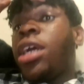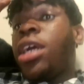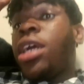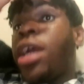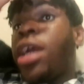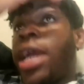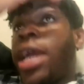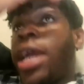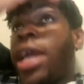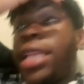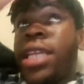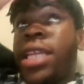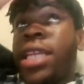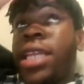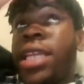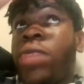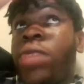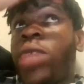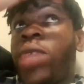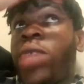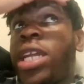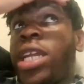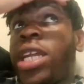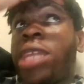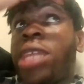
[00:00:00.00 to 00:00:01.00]
And then
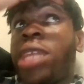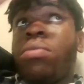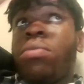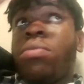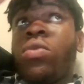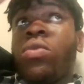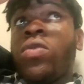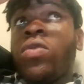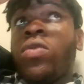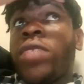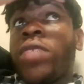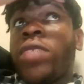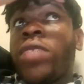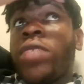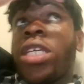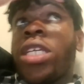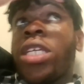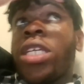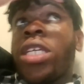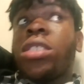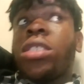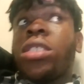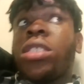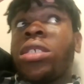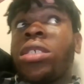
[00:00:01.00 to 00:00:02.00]
when I moved
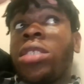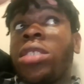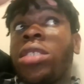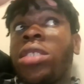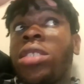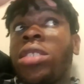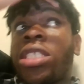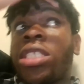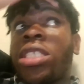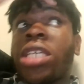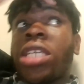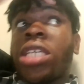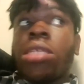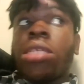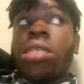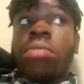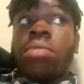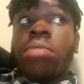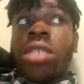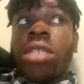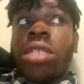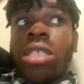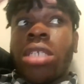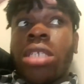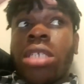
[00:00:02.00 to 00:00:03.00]
into the second
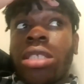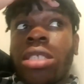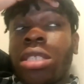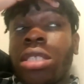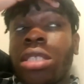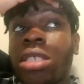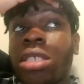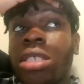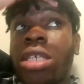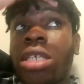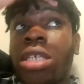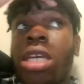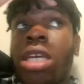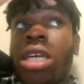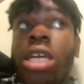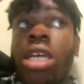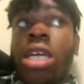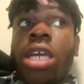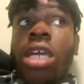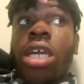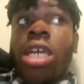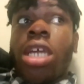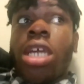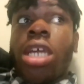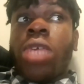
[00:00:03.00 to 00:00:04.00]
place,
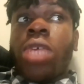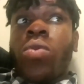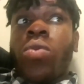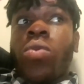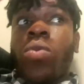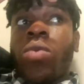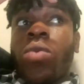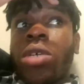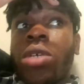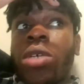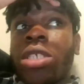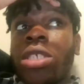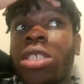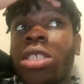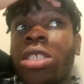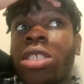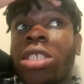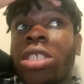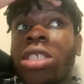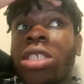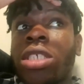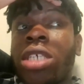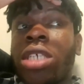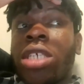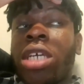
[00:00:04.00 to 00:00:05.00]
it
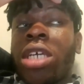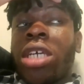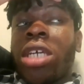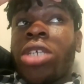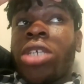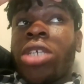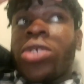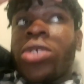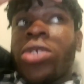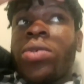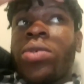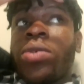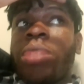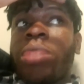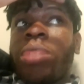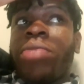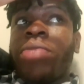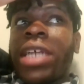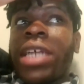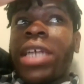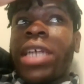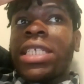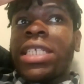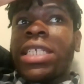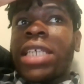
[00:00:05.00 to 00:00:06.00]
was so the
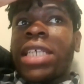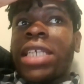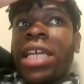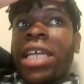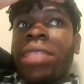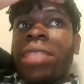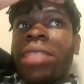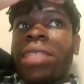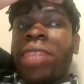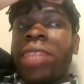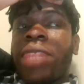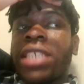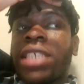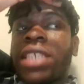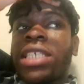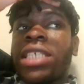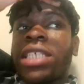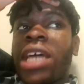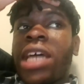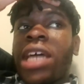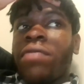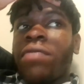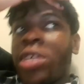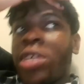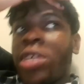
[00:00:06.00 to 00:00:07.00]
prices
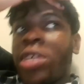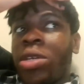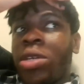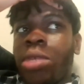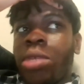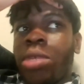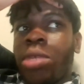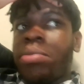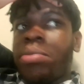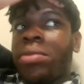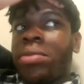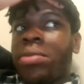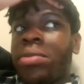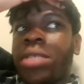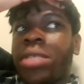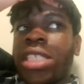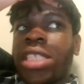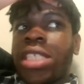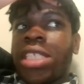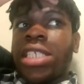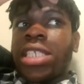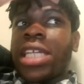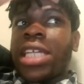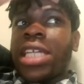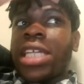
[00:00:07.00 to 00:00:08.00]
have gone up
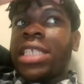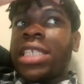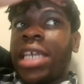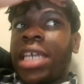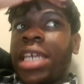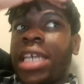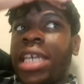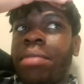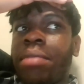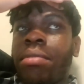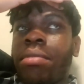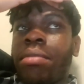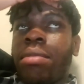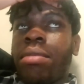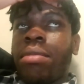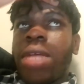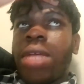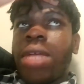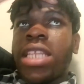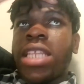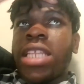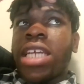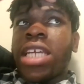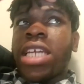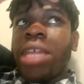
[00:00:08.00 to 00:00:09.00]
since that time. I
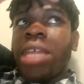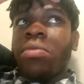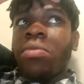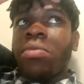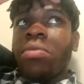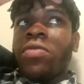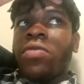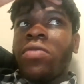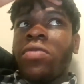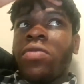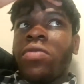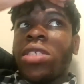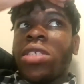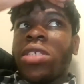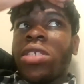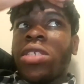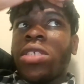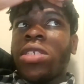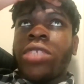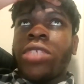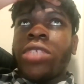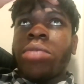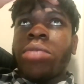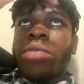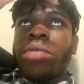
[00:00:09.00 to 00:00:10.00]
think I moved into the
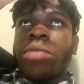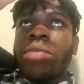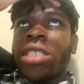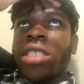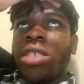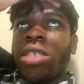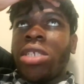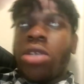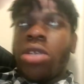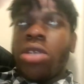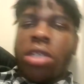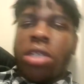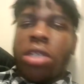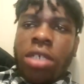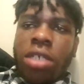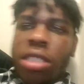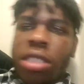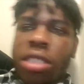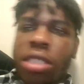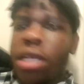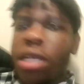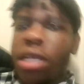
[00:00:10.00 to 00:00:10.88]
first place in August,